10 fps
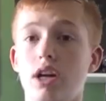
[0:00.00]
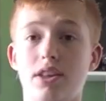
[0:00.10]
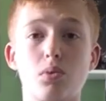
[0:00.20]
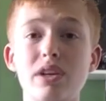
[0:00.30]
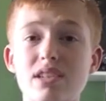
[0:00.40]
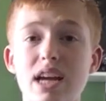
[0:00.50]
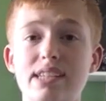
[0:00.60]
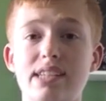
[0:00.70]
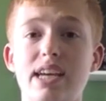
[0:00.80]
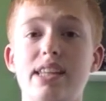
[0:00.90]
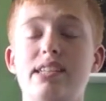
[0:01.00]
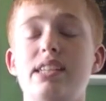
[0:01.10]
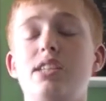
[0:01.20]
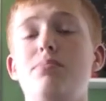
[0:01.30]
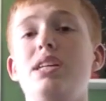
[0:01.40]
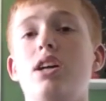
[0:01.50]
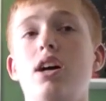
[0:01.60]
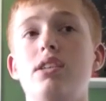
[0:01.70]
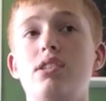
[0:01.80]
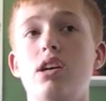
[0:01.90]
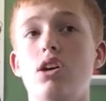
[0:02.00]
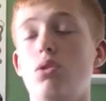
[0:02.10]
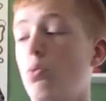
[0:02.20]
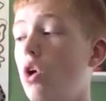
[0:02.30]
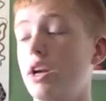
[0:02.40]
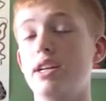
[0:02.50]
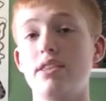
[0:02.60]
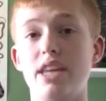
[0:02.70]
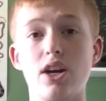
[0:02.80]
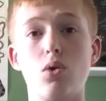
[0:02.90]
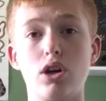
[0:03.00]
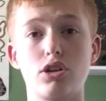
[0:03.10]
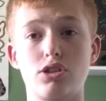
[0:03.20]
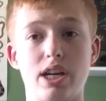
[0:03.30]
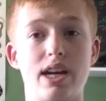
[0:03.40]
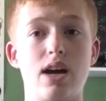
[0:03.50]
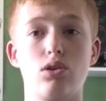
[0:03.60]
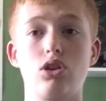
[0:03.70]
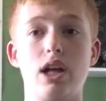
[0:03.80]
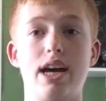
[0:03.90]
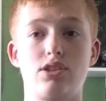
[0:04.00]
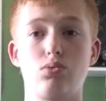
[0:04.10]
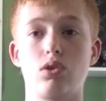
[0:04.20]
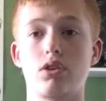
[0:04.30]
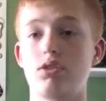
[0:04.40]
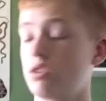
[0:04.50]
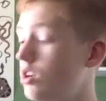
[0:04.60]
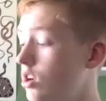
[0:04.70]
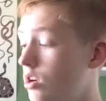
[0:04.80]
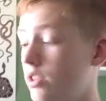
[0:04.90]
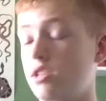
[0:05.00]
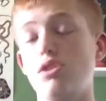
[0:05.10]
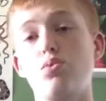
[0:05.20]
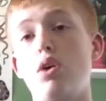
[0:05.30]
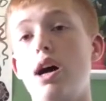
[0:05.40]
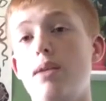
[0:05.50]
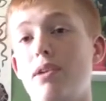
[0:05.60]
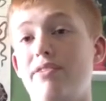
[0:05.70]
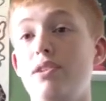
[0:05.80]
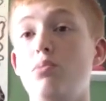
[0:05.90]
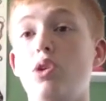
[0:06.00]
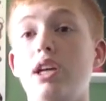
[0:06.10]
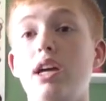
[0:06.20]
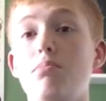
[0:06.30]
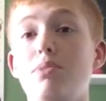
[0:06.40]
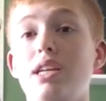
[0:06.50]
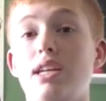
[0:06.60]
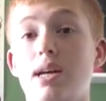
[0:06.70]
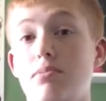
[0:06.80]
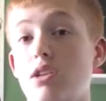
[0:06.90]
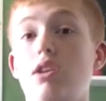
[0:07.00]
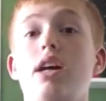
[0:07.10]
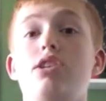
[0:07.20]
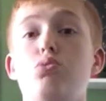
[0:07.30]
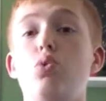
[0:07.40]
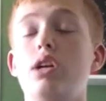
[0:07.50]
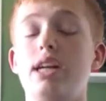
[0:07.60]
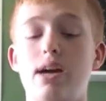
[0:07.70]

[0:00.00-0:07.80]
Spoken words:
And the reason I say this is because, one, they don't understand how glass works. This is why my female, again, being kept in a nice wooden